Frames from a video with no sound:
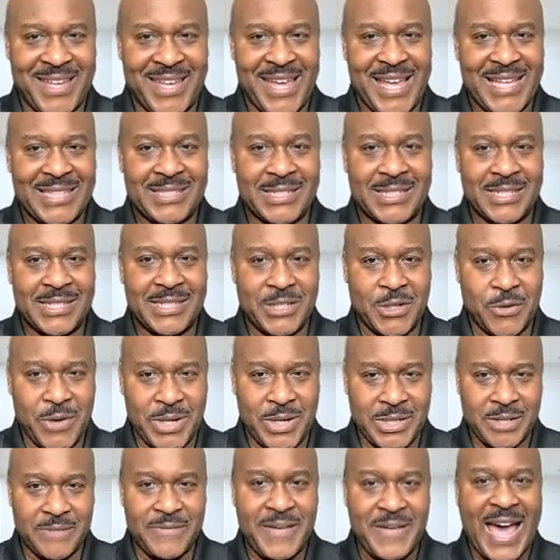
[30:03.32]
It's a
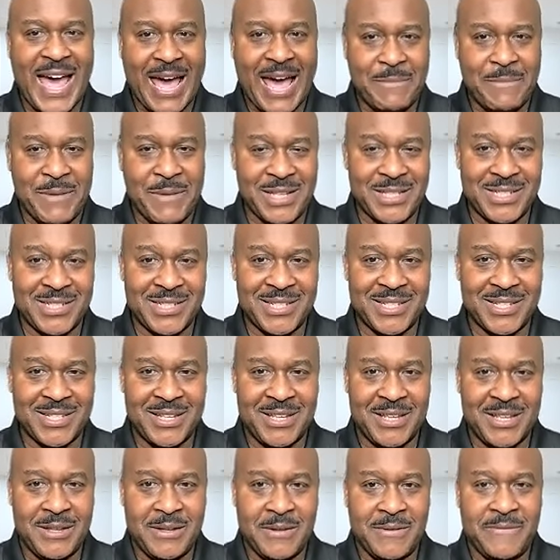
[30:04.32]
series of habits,
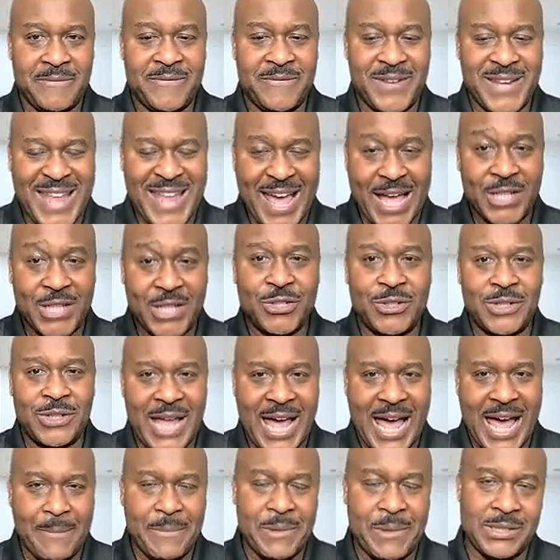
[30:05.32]
financial
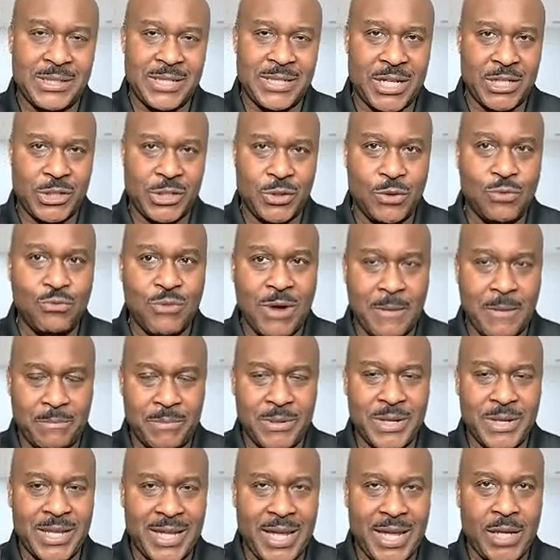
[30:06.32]
habits that you
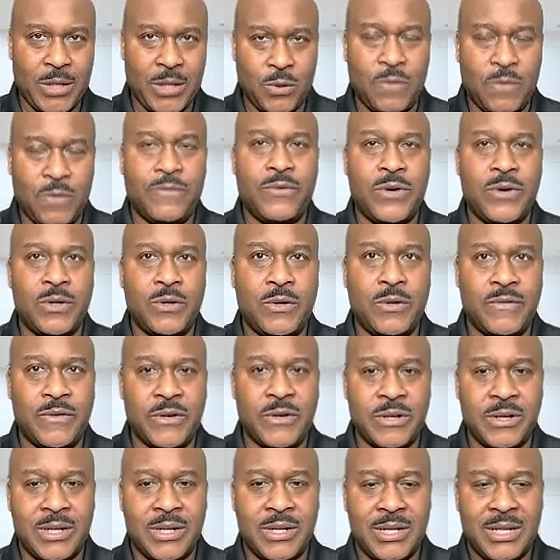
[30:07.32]
replicate over and
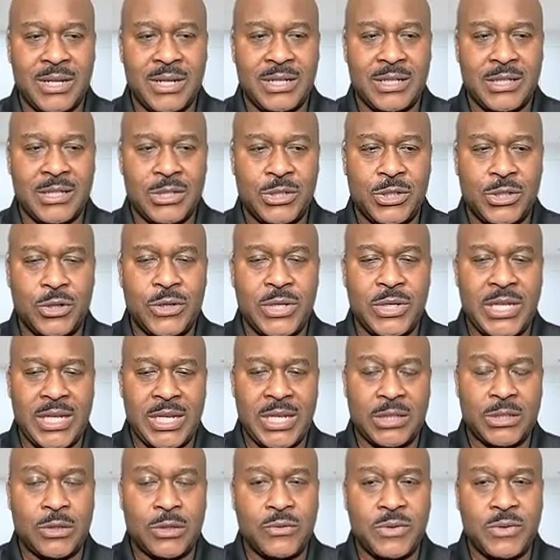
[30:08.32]
over to
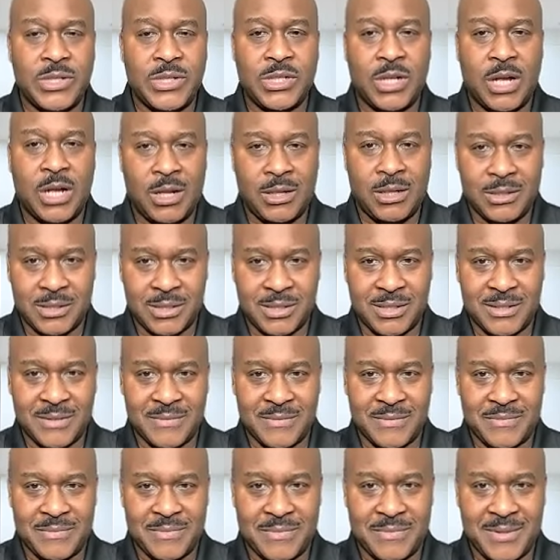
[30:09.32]
yield a result,
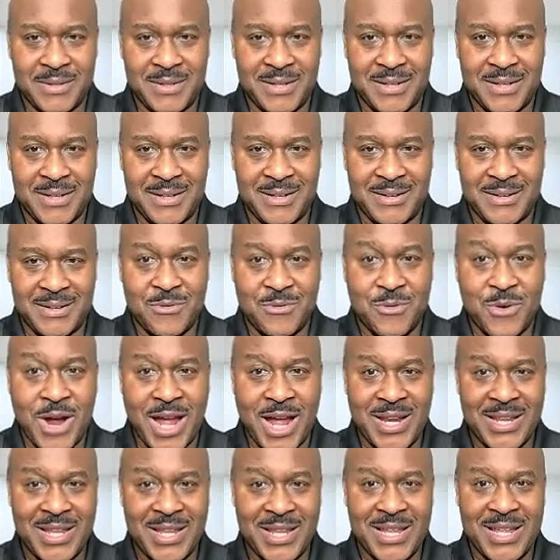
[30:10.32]

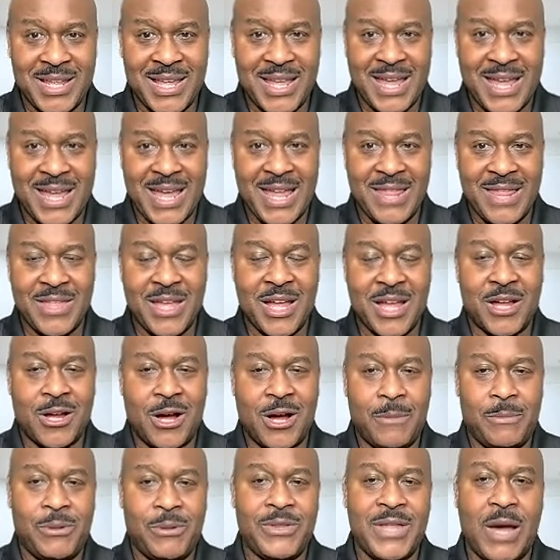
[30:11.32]
right? And then
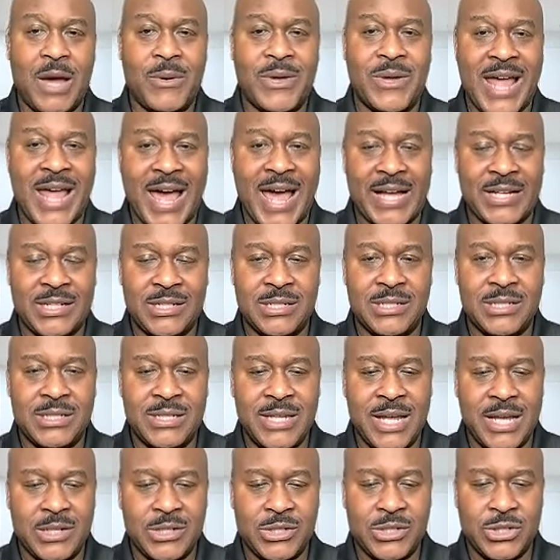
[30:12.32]
couple that with action
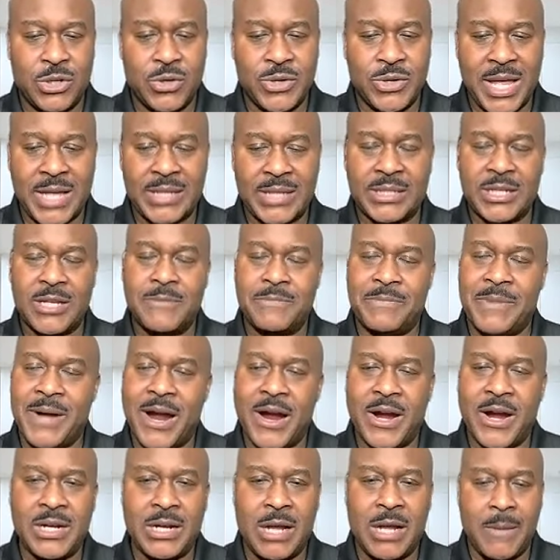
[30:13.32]
sets. So yes,
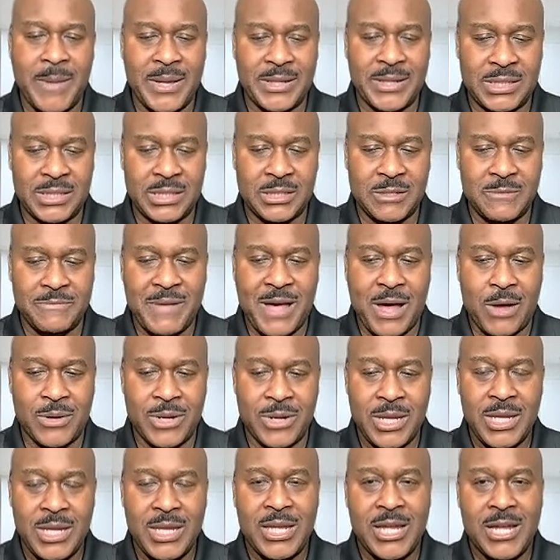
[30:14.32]
Empirenomics is
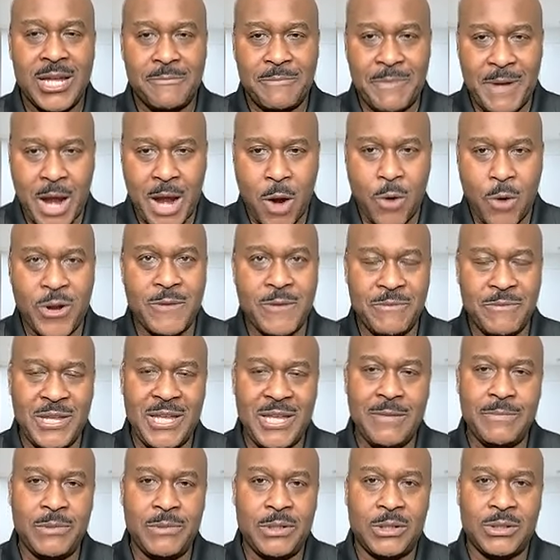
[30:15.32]
about empowering
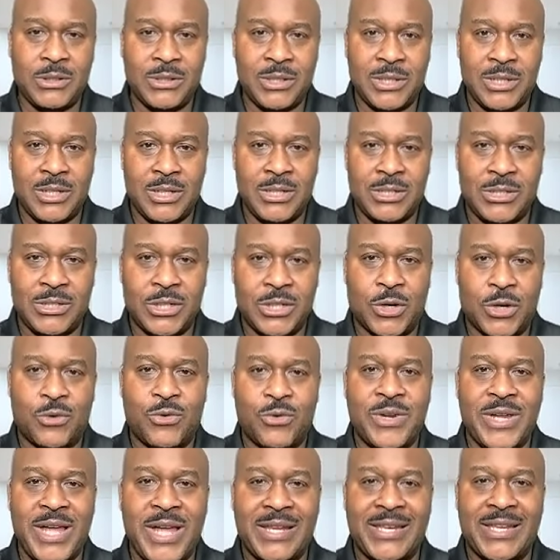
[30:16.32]
people to
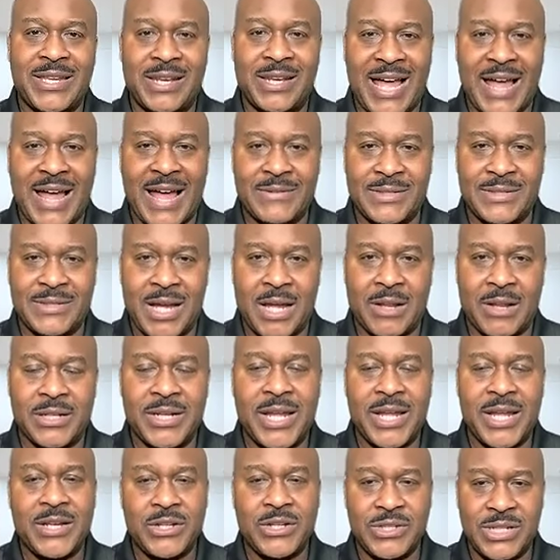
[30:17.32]
create the lifestyle that
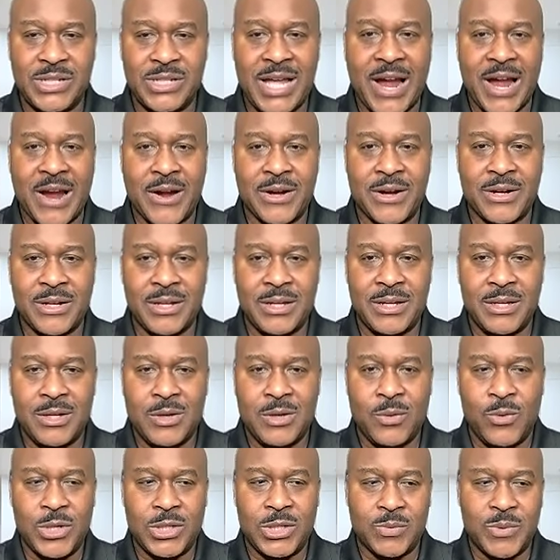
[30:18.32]
they desired,
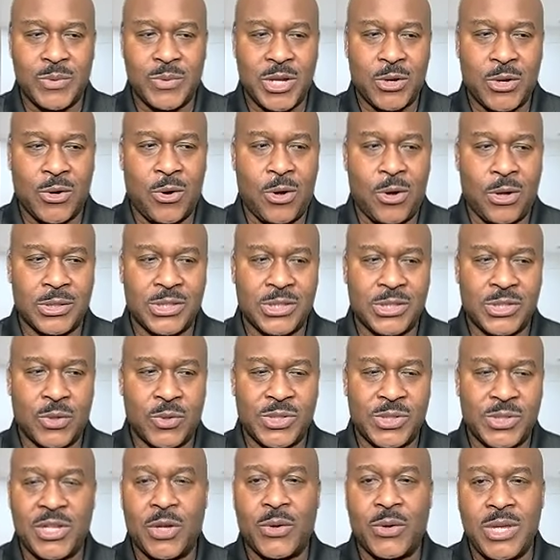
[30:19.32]
which we call
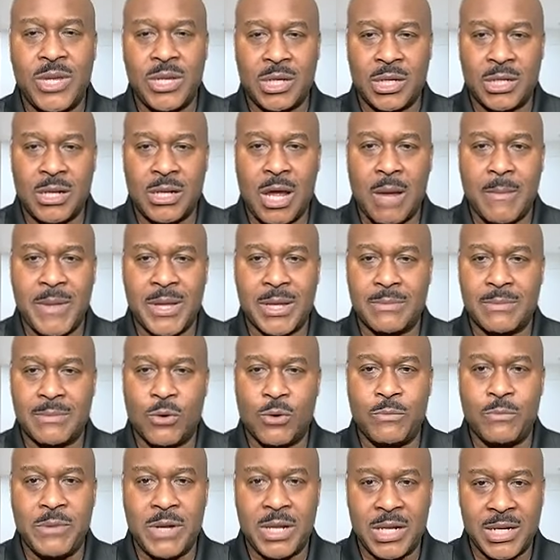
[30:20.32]
socioeconomic
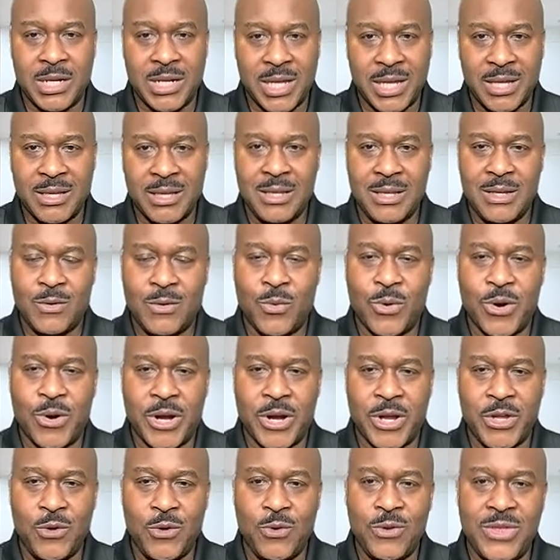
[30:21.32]
mobility, where
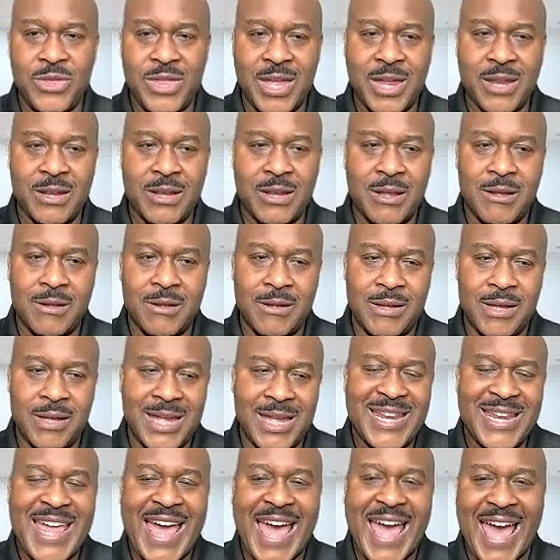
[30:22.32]
you then
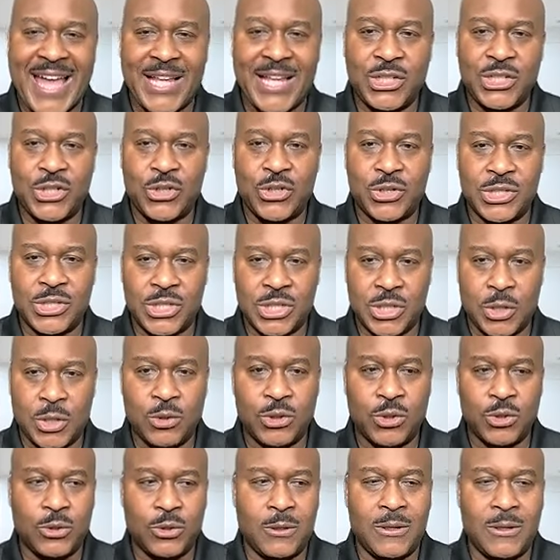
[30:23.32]
enhance your
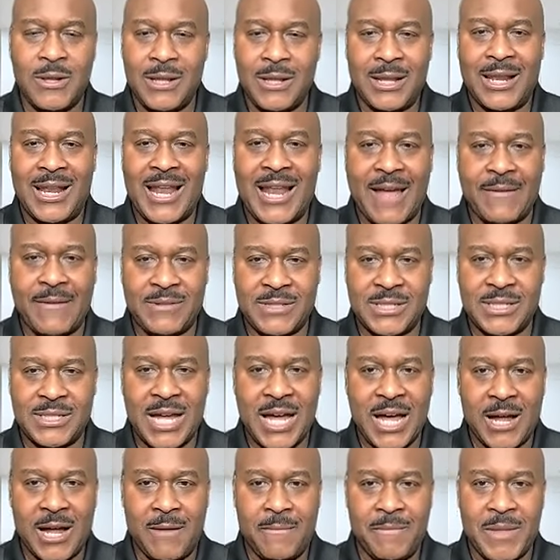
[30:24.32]
social
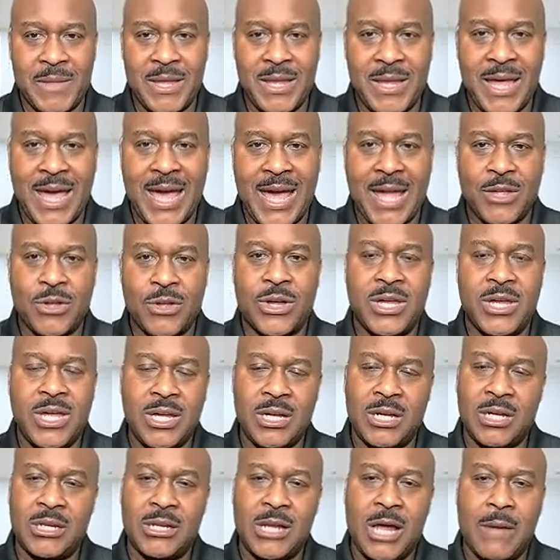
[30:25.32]
lifestyle and your
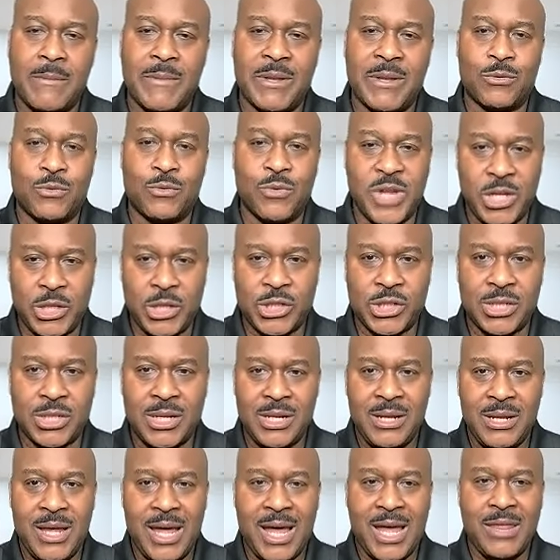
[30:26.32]
economic
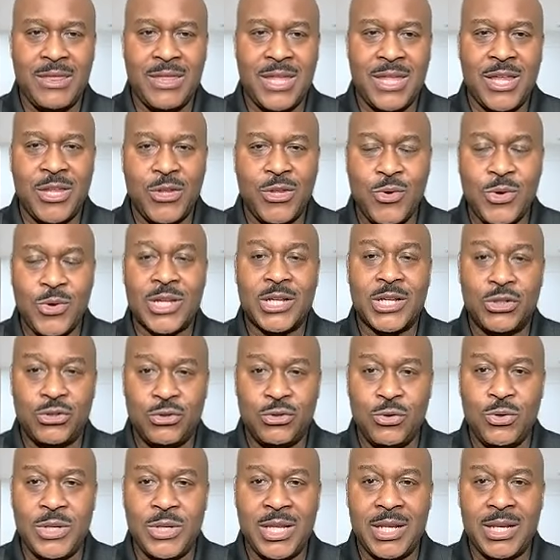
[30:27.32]
reach. And then you can
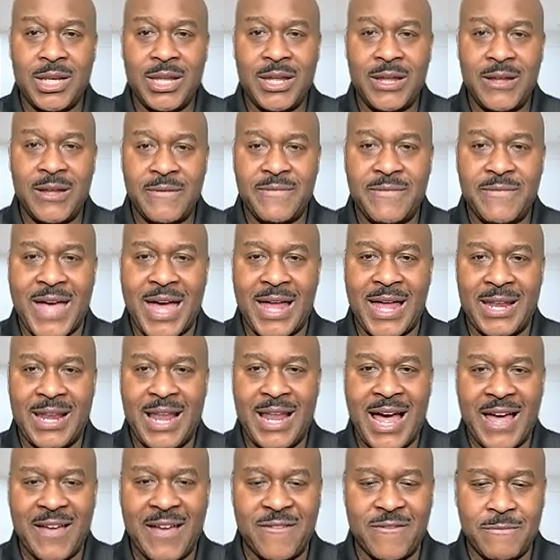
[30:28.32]
truly live that
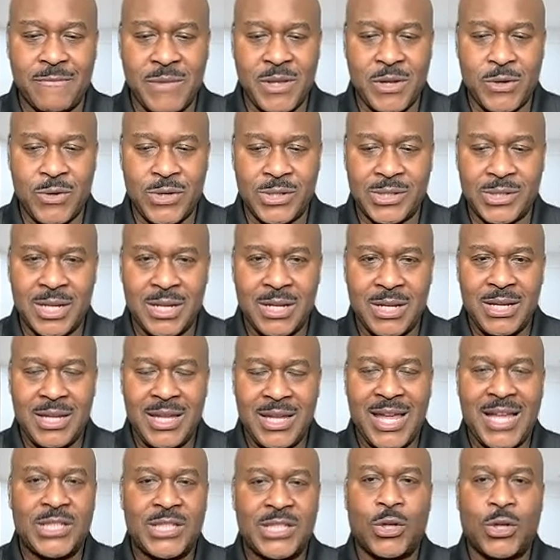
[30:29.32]
life, because
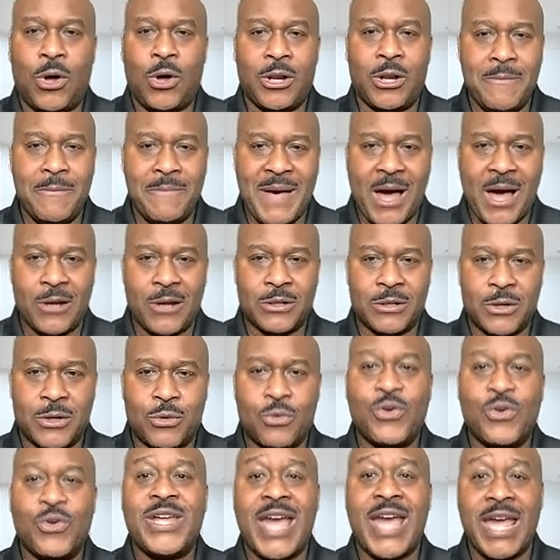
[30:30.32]
it's all about
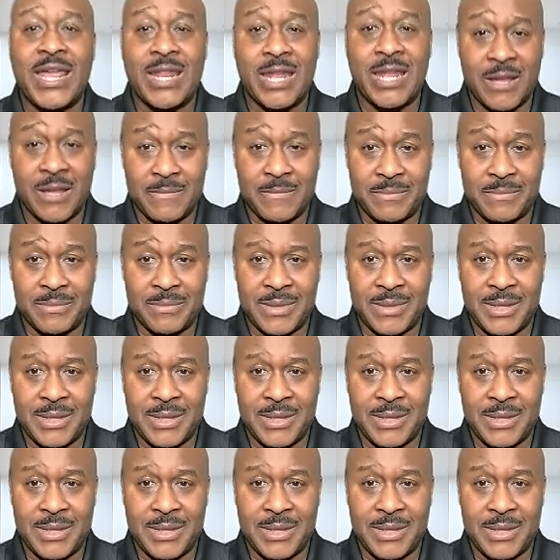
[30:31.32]
creating